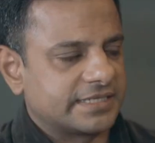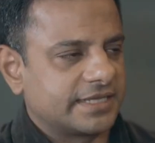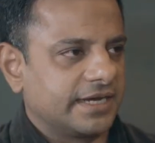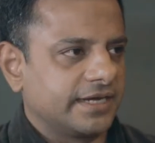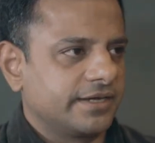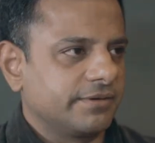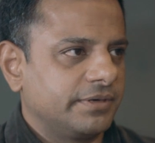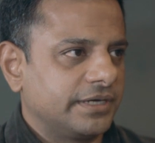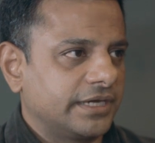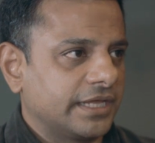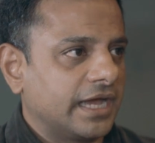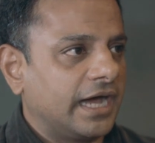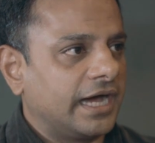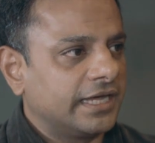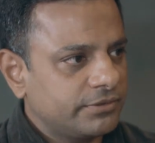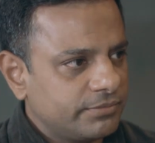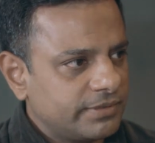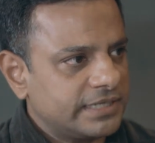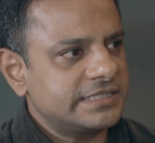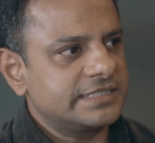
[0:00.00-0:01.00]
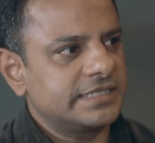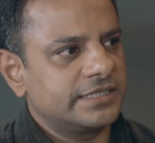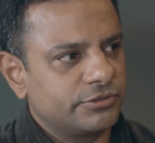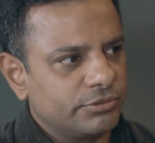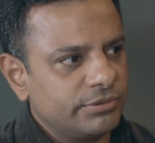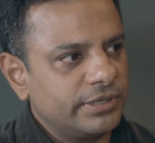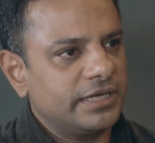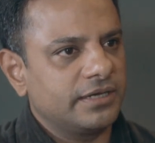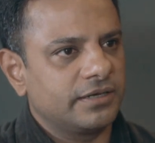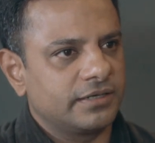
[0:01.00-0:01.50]
creativity. Otherwise, they're
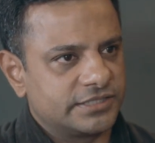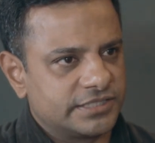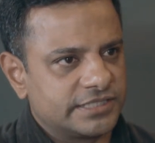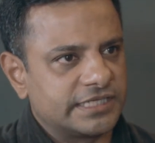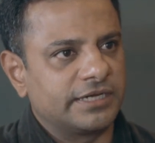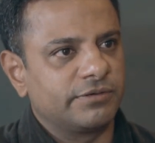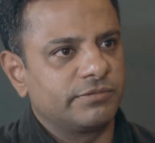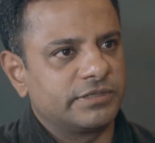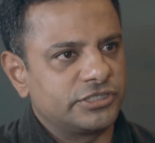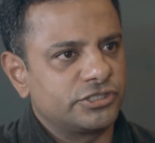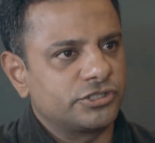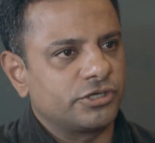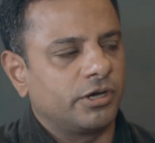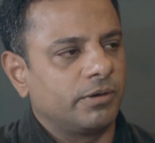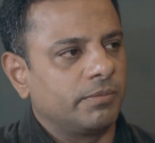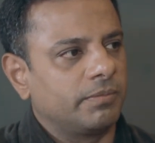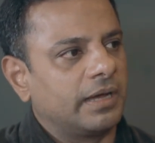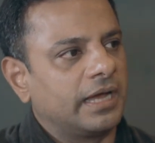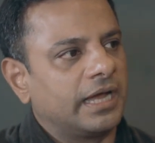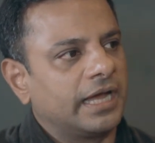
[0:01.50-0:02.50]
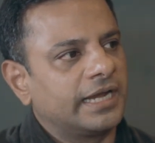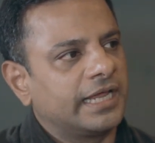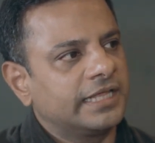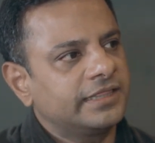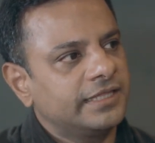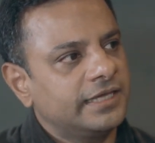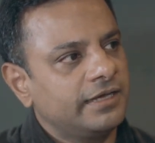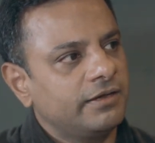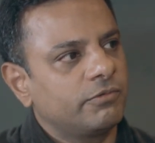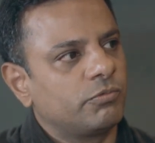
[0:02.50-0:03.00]
doing a genuine job. And I
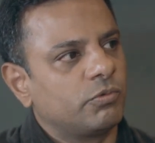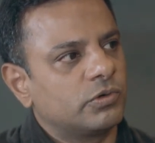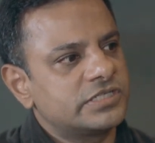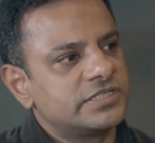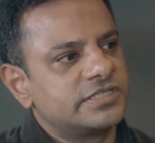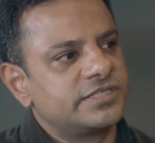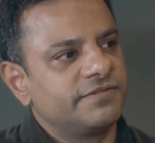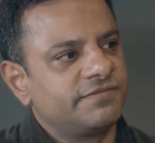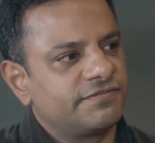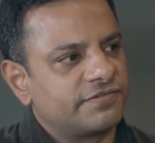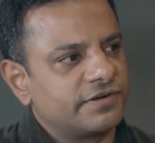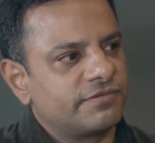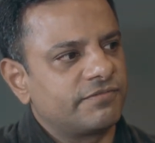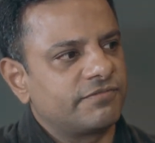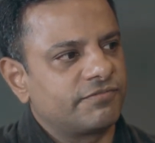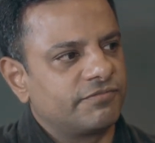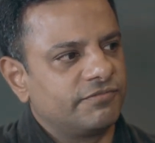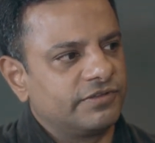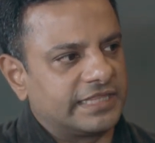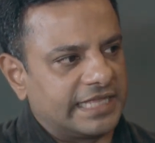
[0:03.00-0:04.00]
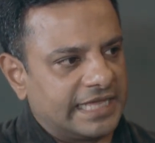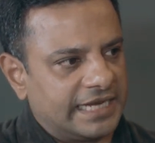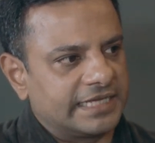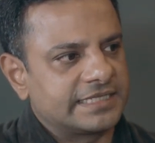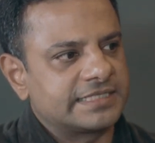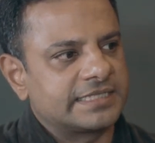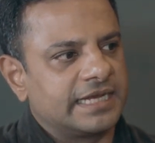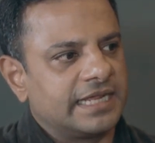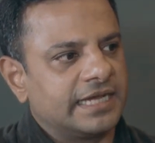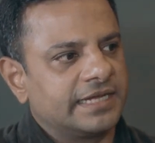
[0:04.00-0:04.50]
think what's different with
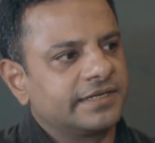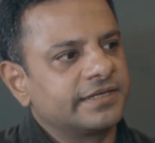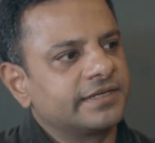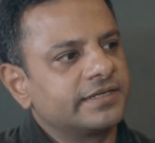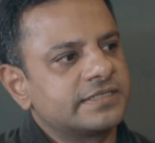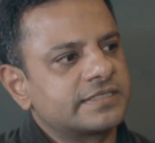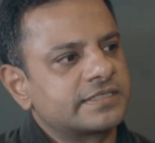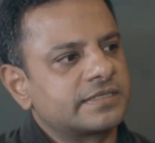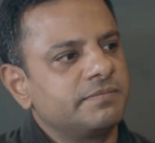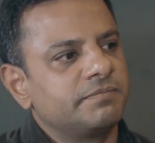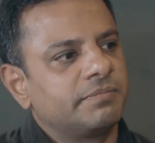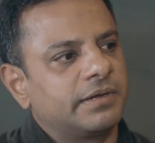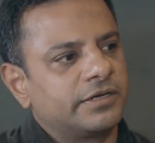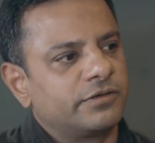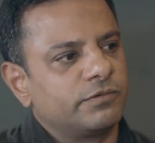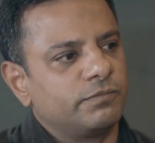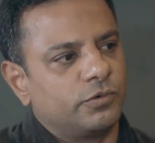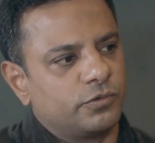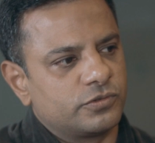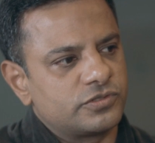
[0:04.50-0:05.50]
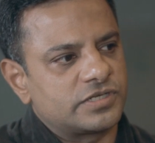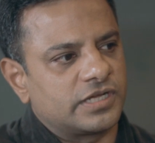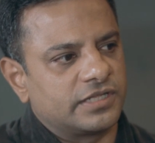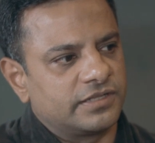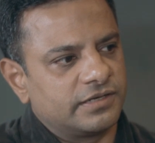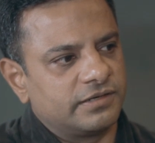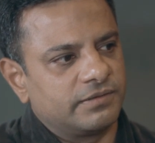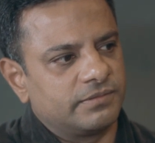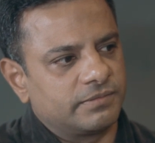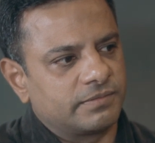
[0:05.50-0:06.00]
LXL Ideas compared to most
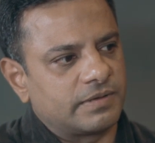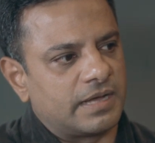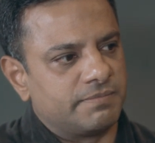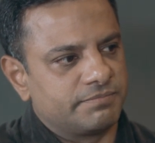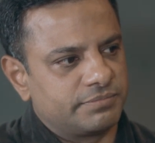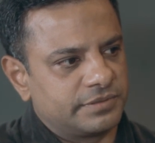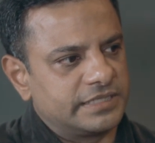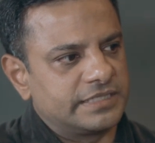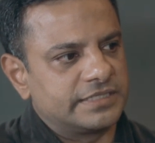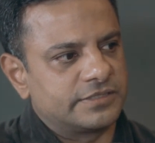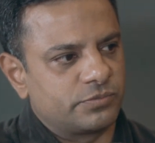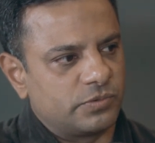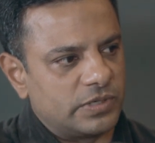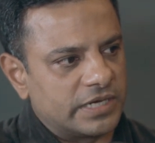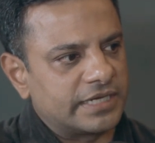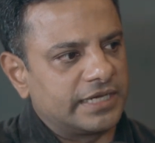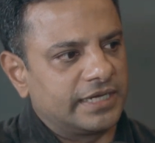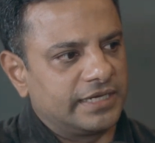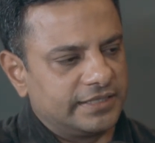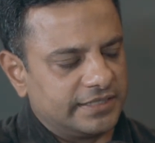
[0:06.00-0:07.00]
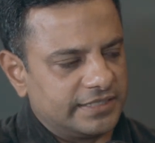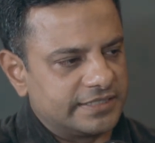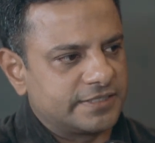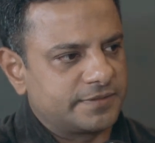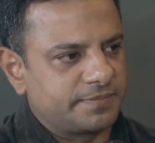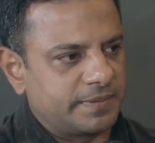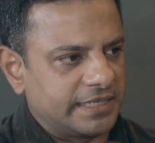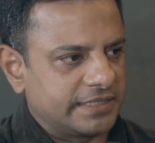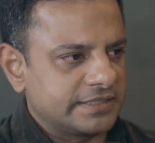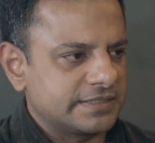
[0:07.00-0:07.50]
other companies working in this
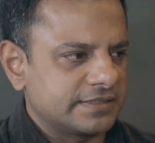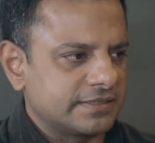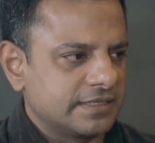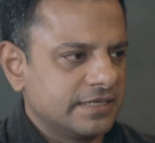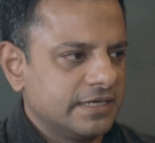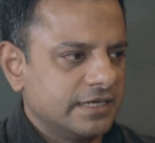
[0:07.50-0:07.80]
space,